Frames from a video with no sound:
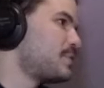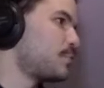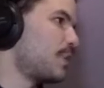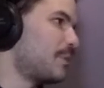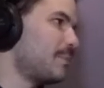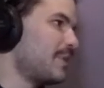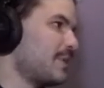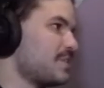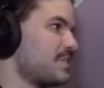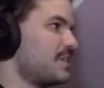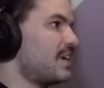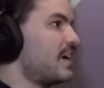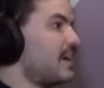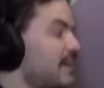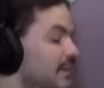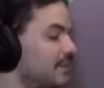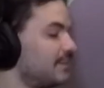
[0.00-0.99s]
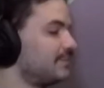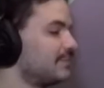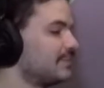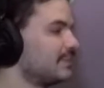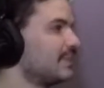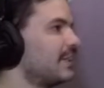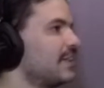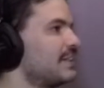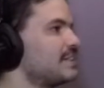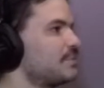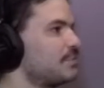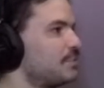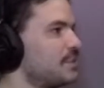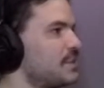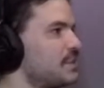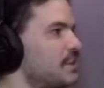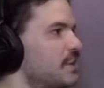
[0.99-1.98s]
meals a day, like some
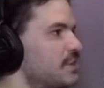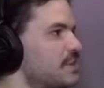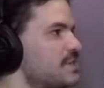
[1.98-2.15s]
free clothes.